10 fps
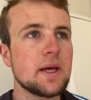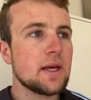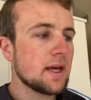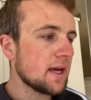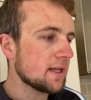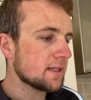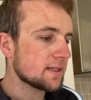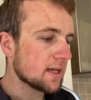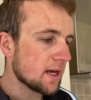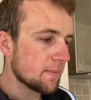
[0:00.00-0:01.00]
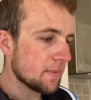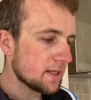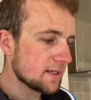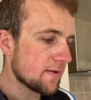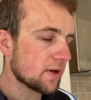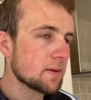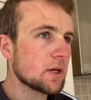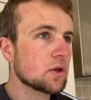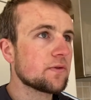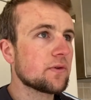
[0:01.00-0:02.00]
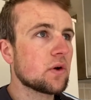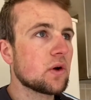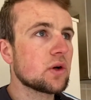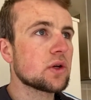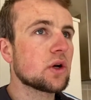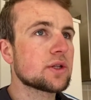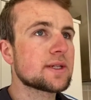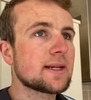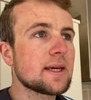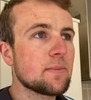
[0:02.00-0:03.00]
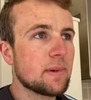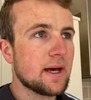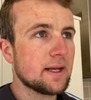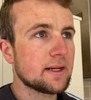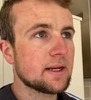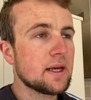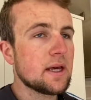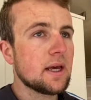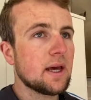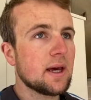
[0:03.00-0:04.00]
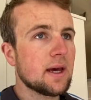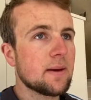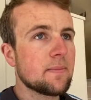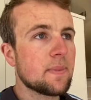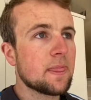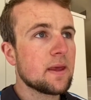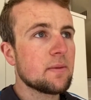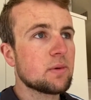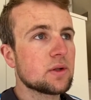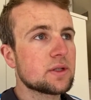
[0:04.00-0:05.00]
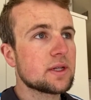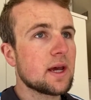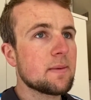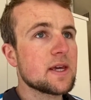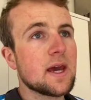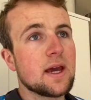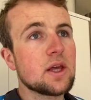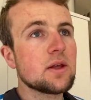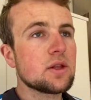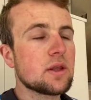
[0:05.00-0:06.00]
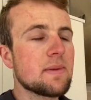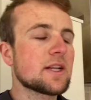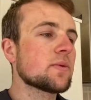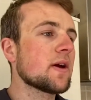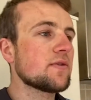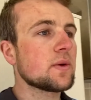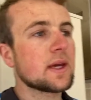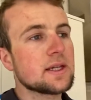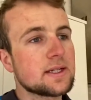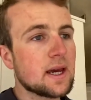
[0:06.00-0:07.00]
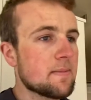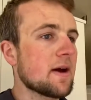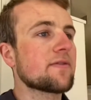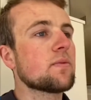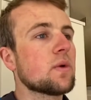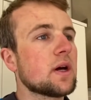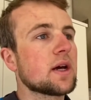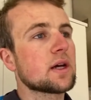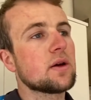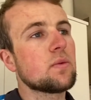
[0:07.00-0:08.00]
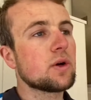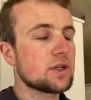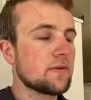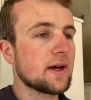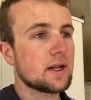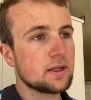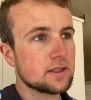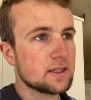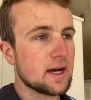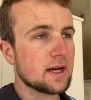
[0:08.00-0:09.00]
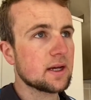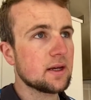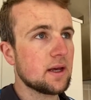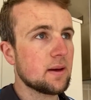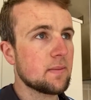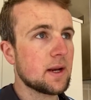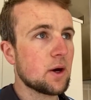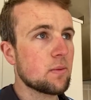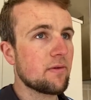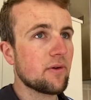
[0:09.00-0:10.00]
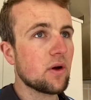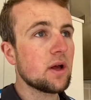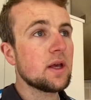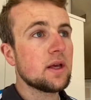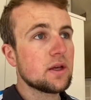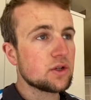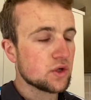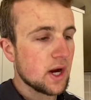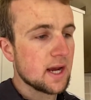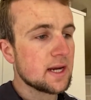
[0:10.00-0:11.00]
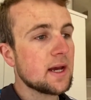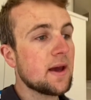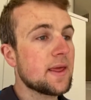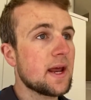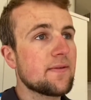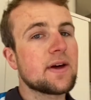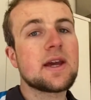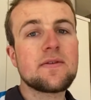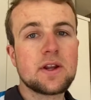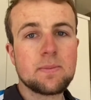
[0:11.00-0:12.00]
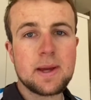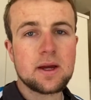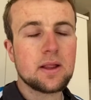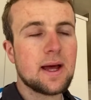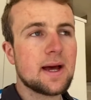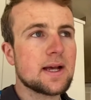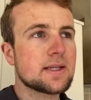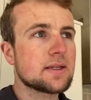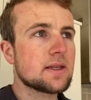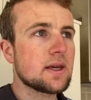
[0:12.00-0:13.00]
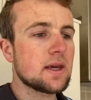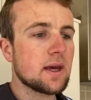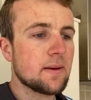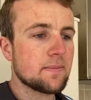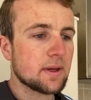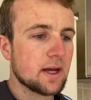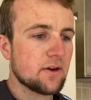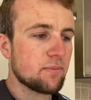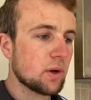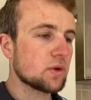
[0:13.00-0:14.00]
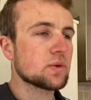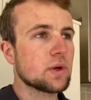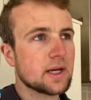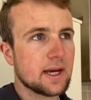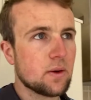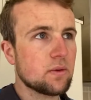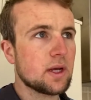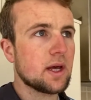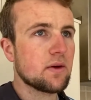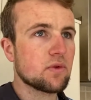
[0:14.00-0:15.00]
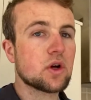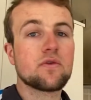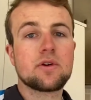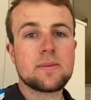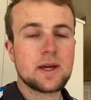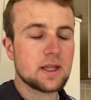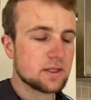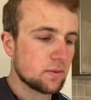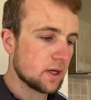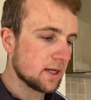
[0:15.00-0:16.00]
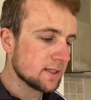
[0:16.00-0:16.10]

It's never going to be good for your sleep pattern. But yeah, the better way of doing it is to get back from work once you've had a little snack an hour before, train, and then have that evening meal as the kind of post-workout recovery meal, as it were.